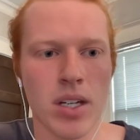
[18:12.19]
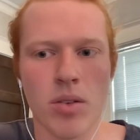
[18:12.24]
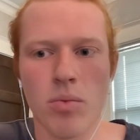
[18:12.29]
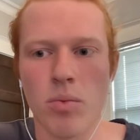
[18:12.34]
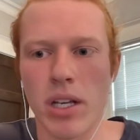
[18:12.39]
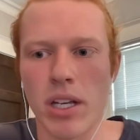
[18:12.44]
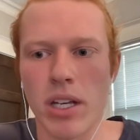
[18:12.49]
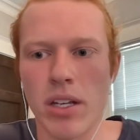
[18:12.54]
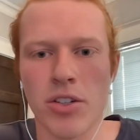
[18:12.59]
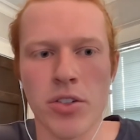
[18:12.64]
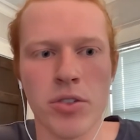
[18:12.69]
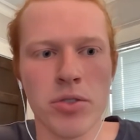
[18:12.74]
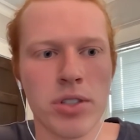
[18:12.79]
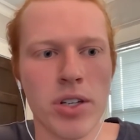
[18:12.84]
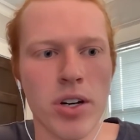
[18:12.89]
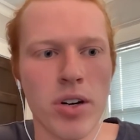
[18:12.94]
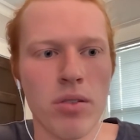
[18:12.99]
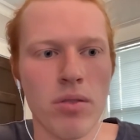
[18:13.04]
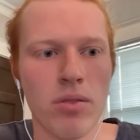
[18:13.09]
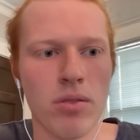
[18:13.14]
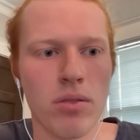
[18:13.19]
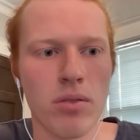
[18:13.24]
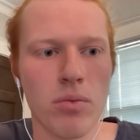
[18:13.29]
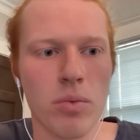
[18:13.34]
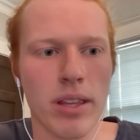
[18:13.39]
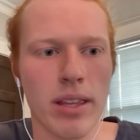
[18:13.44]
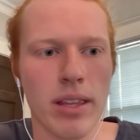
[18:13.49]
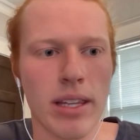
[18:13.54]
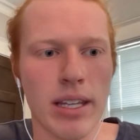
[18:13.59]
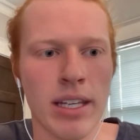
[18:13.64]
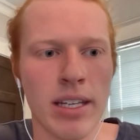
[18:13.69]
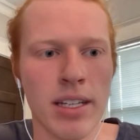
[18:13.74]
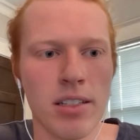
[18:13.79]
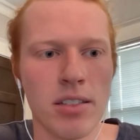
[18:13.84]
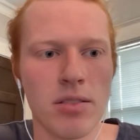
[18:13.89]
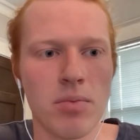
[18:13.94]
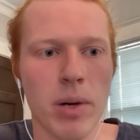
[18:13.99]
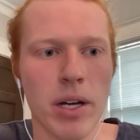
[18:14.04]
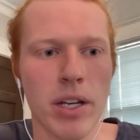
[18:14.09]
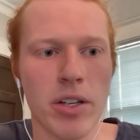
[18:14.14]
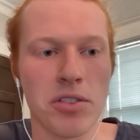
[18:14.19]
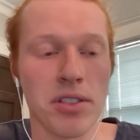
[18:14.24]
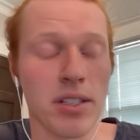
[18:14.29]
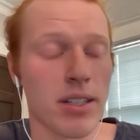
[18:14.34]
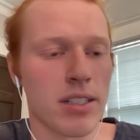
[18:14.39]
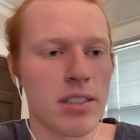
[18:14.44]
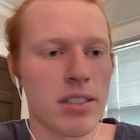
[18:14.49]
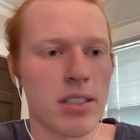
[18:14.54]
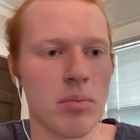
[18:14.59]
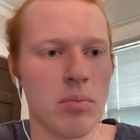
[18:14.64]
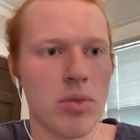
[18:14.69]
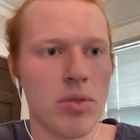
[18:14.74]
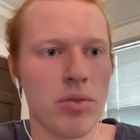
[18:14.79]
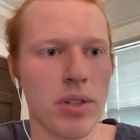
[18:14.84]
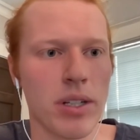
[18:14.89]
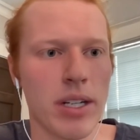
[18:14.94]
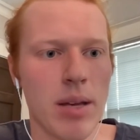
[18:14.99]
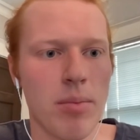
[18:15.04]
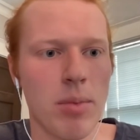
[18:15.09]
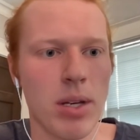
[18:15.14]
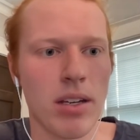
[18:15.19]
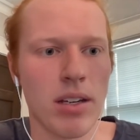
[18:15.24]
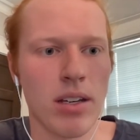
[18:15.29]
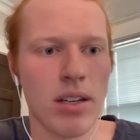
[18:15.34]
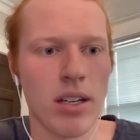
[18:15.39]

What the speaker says: We can do so with ease by using the symbol renaming.